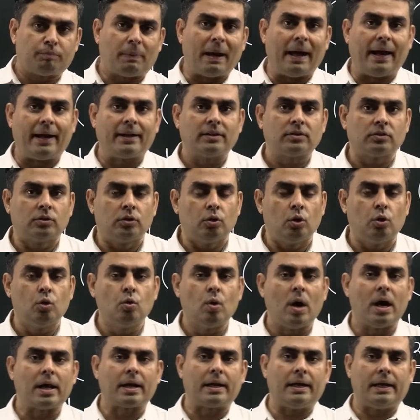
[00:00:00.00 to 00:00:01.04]
banks
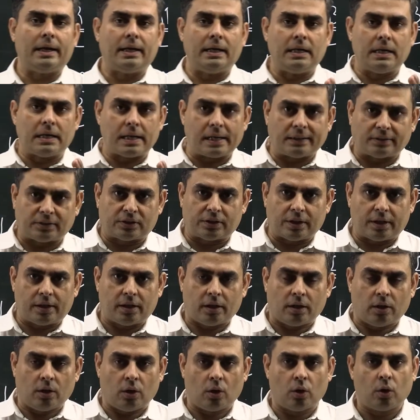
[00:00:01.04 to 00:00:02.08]
who are
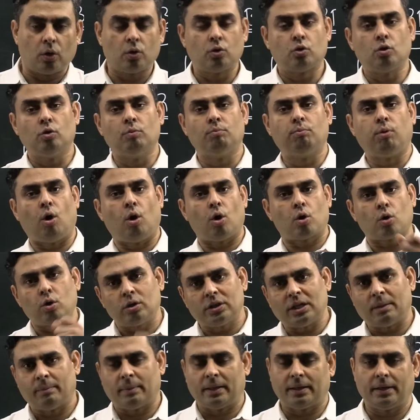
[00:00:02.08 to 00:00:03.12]
interested to borrow
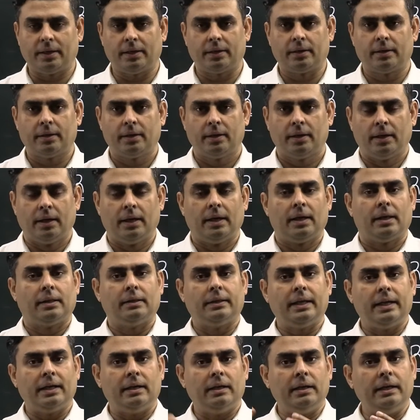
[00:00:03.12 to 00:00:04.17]
the money,
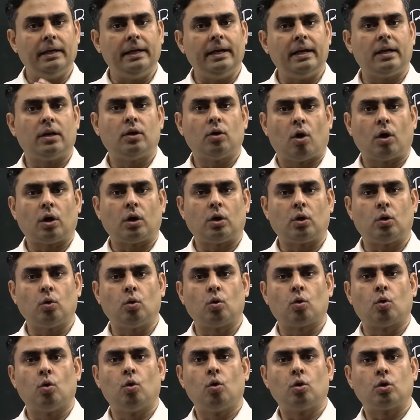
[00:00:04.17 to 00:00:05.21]
they need not
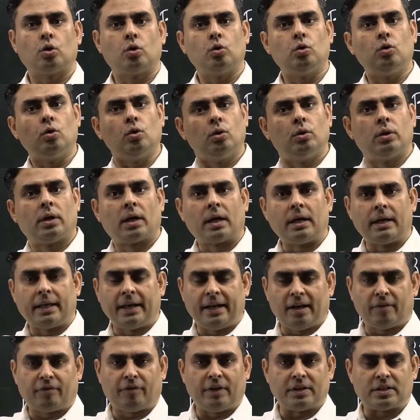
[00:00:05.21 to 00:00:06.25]
to go to
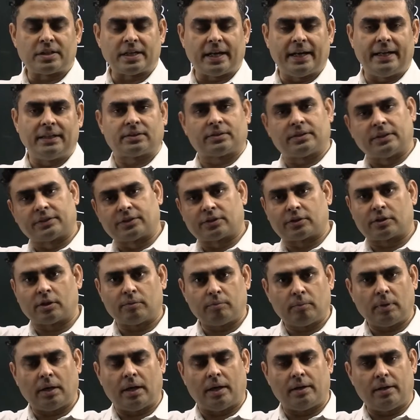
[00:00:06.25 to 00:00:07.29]
DFHI
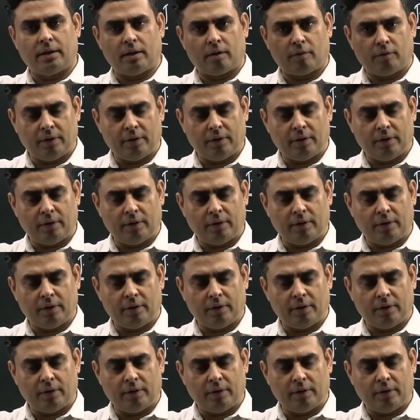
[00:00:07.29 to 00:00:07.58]
system under